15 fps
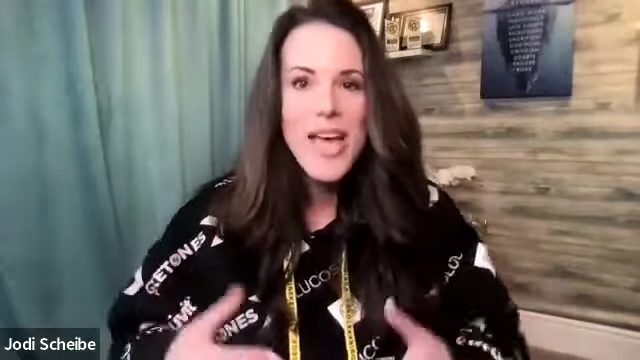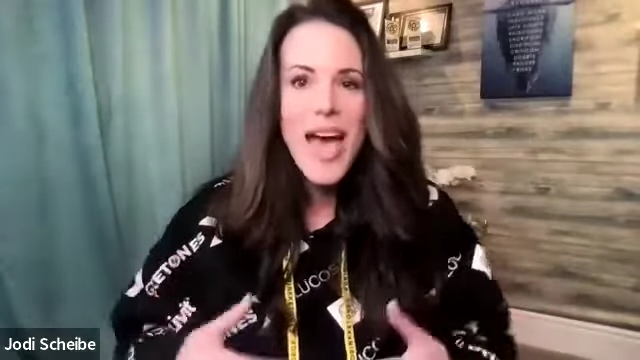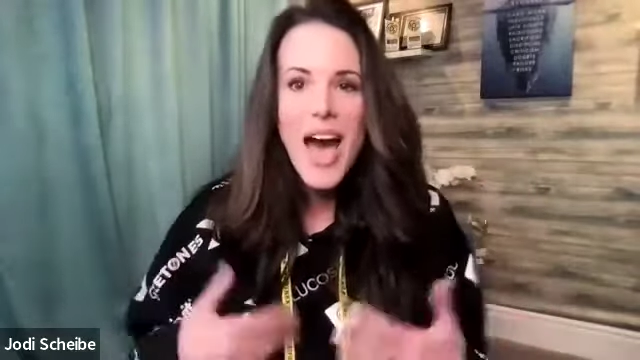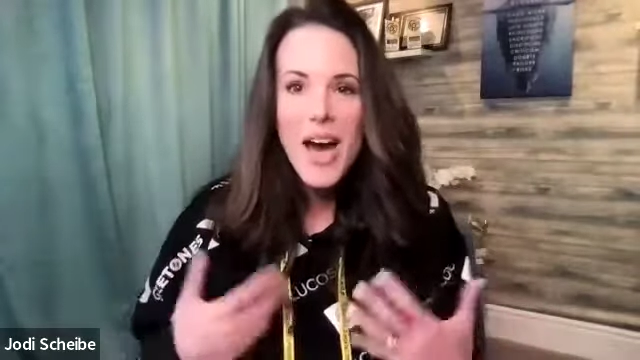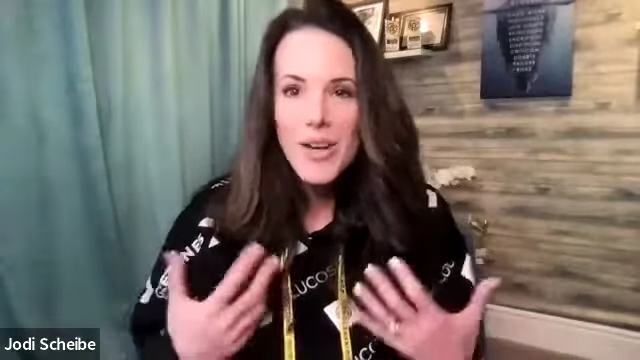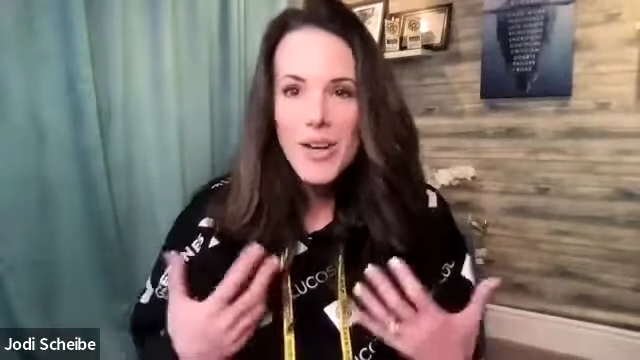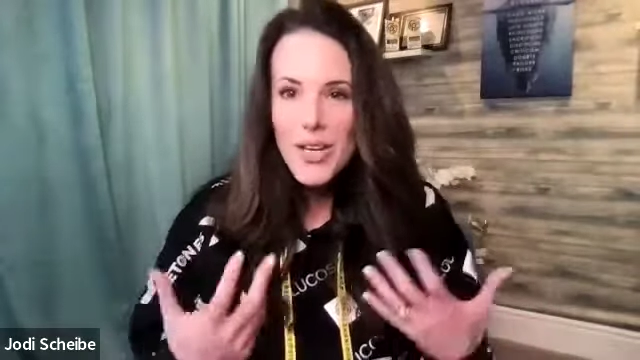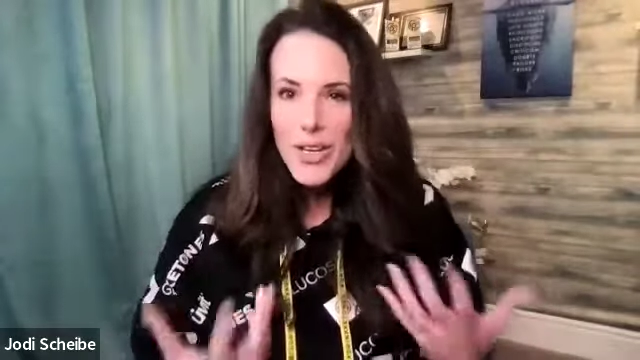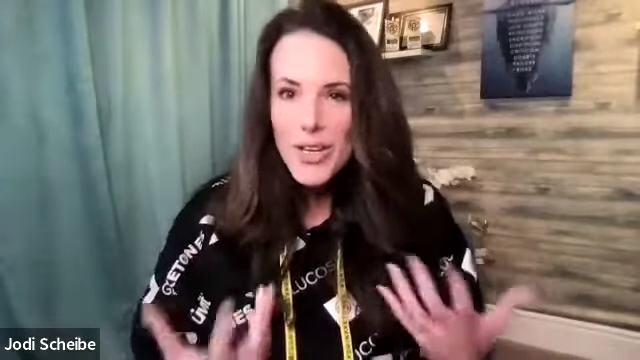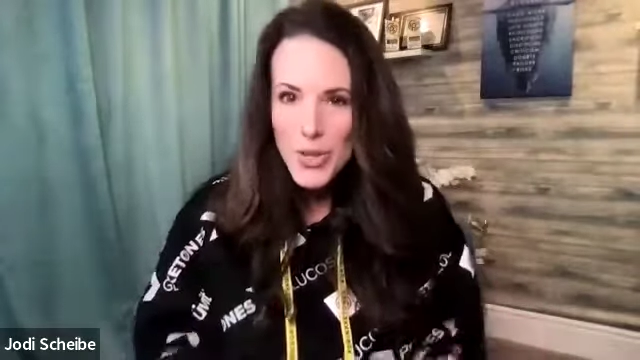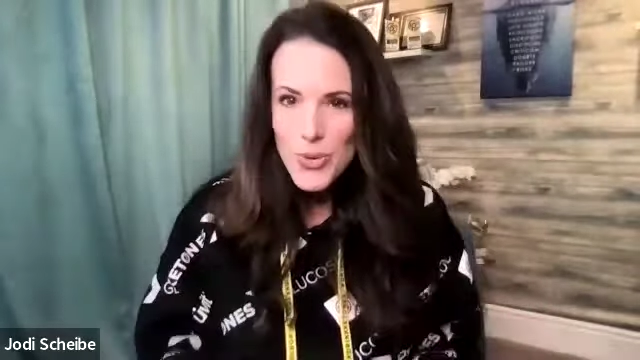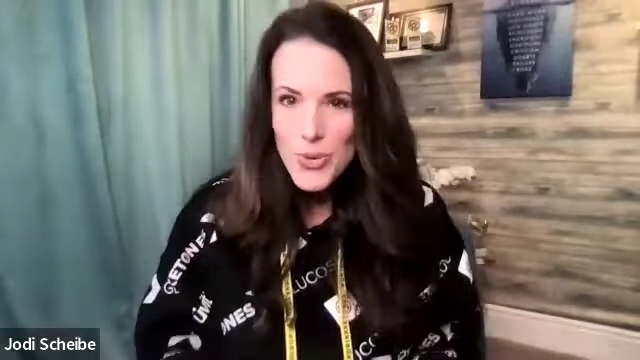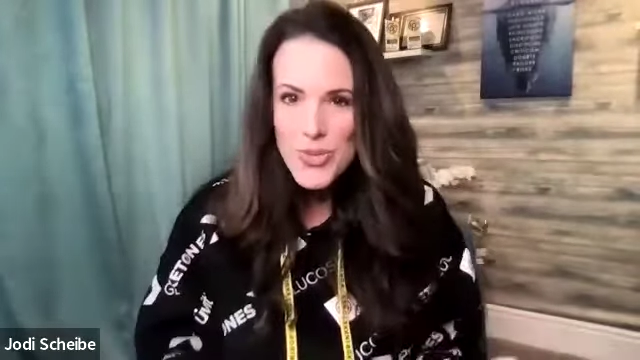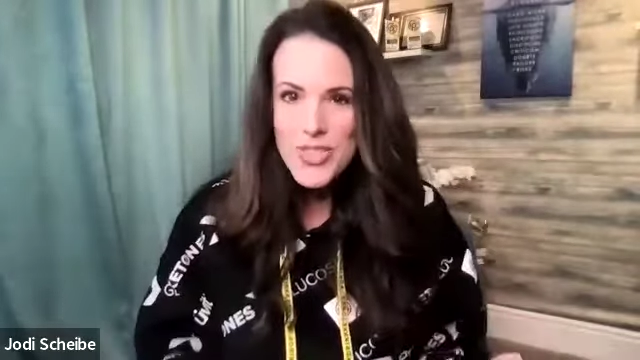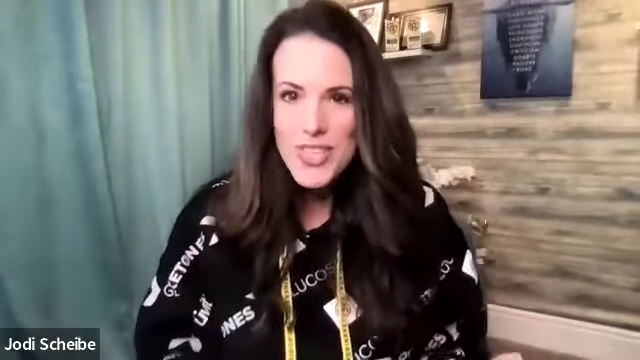how to
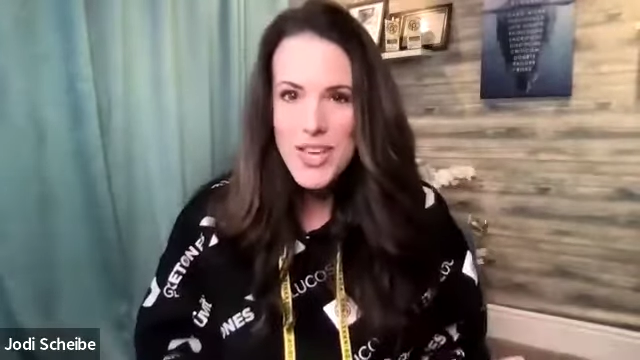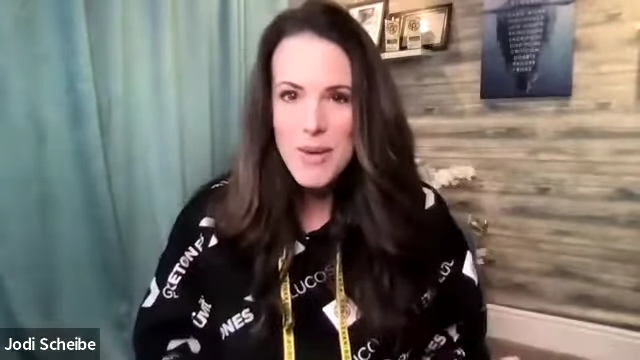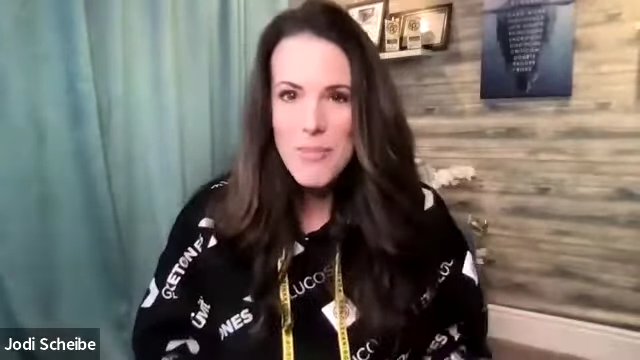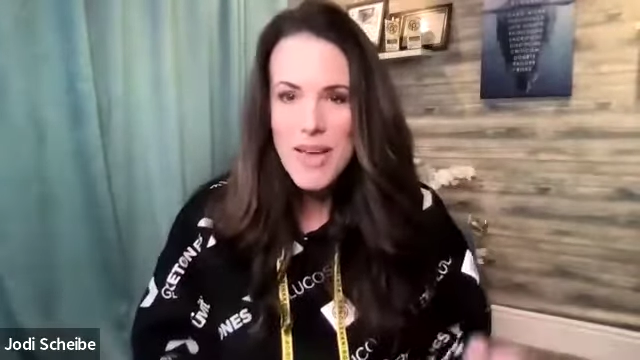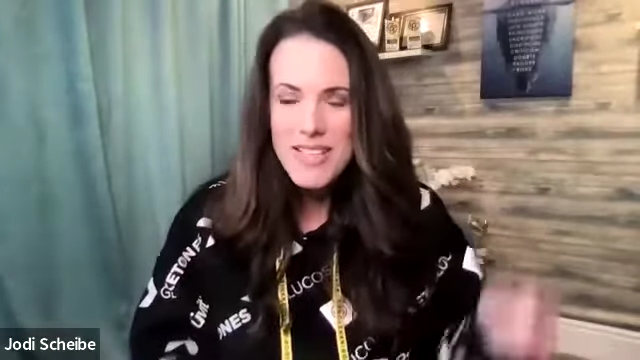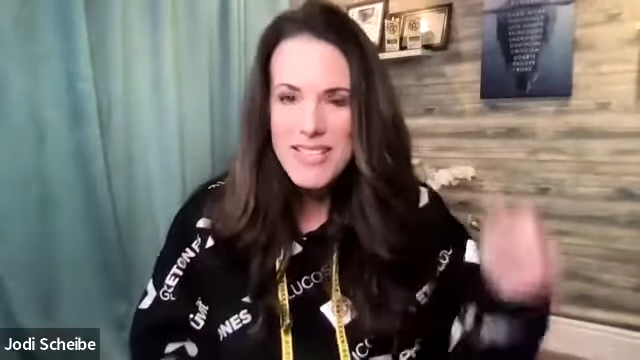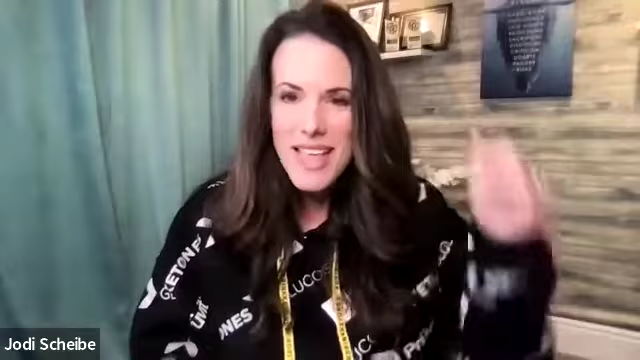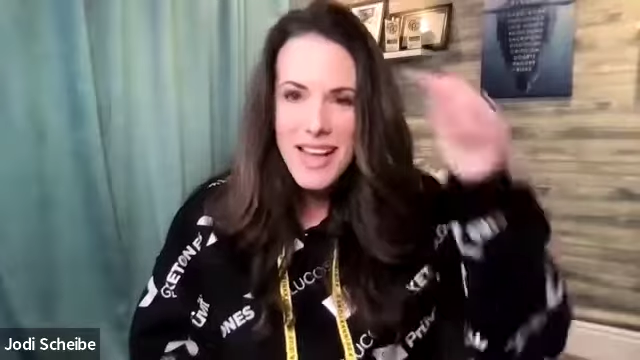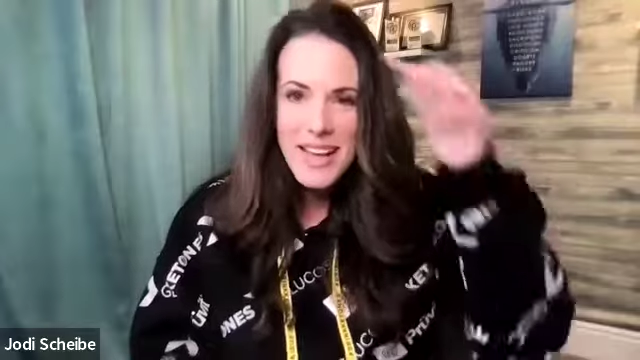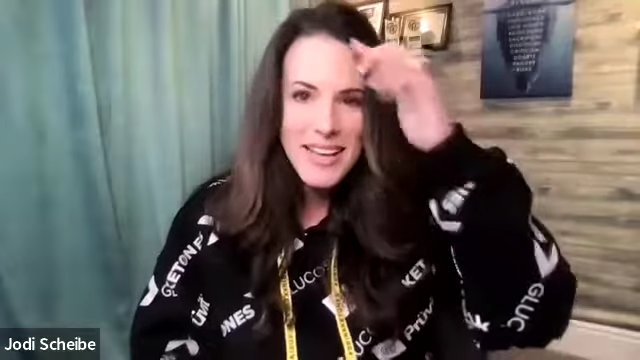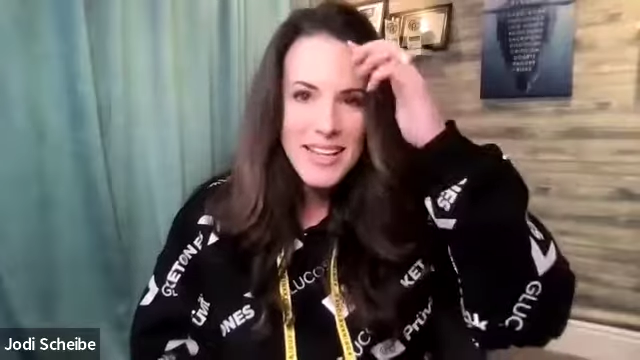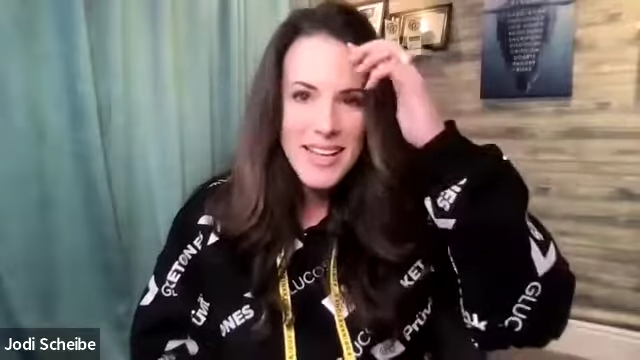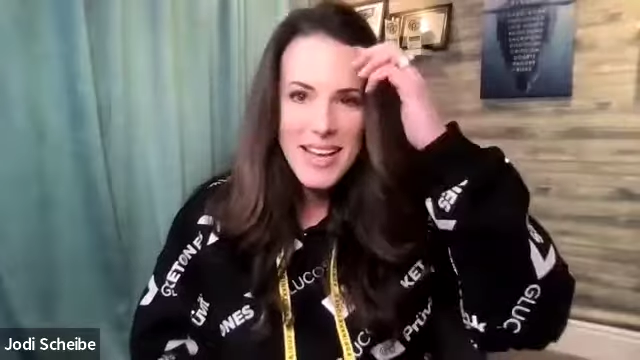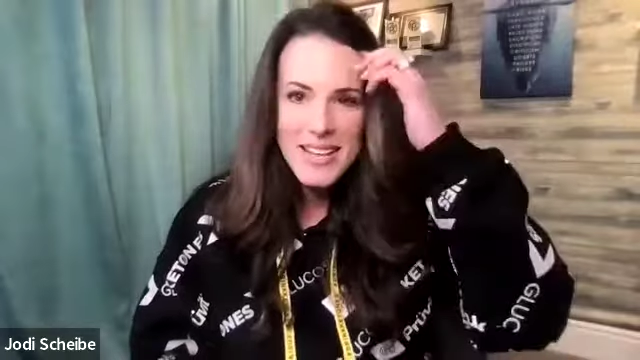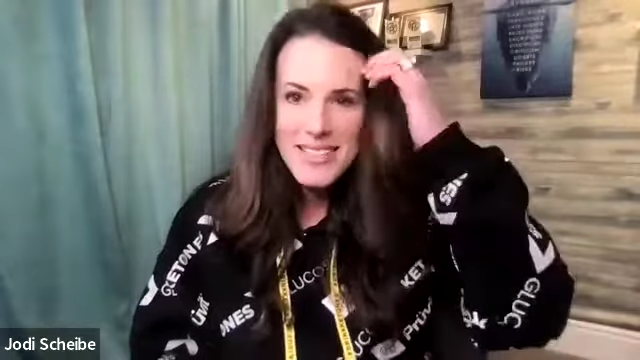use them as that
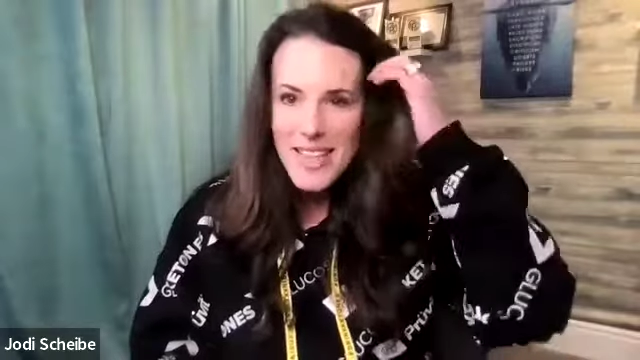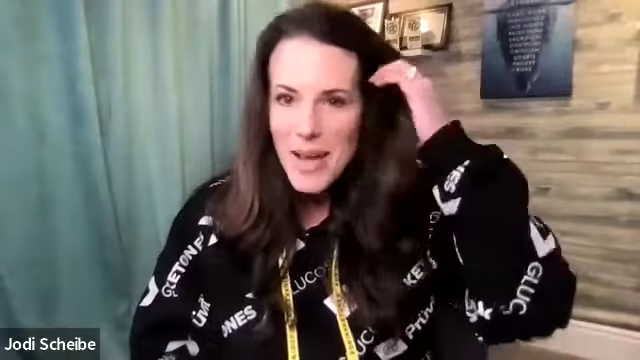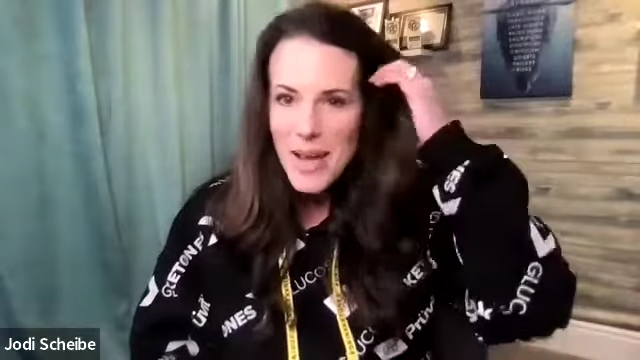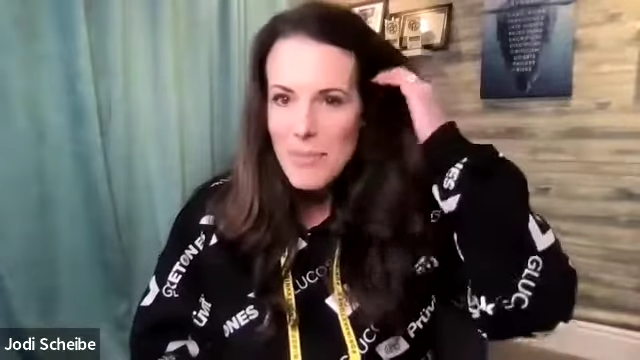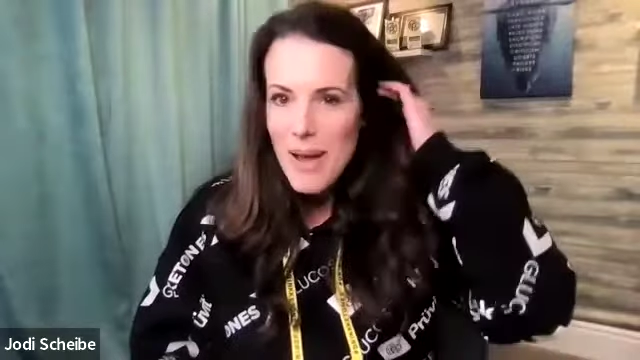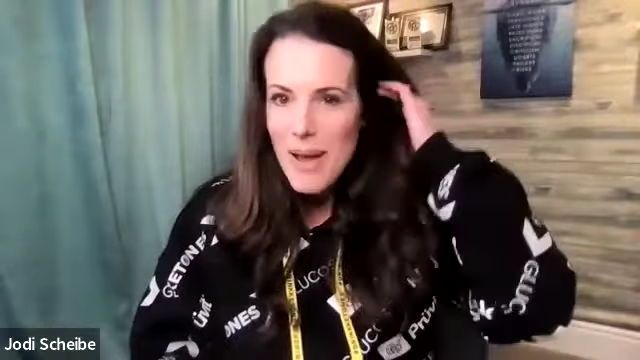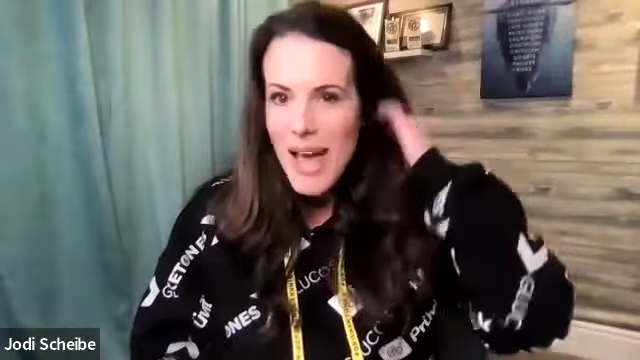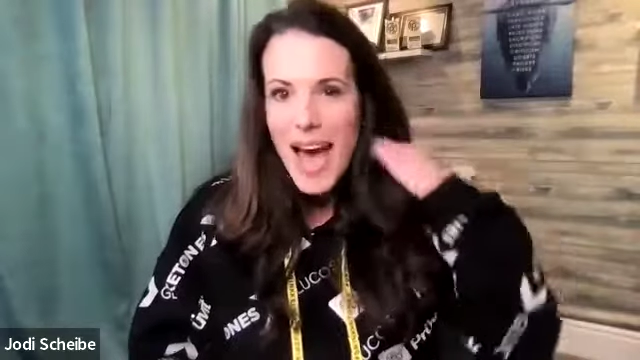connect step,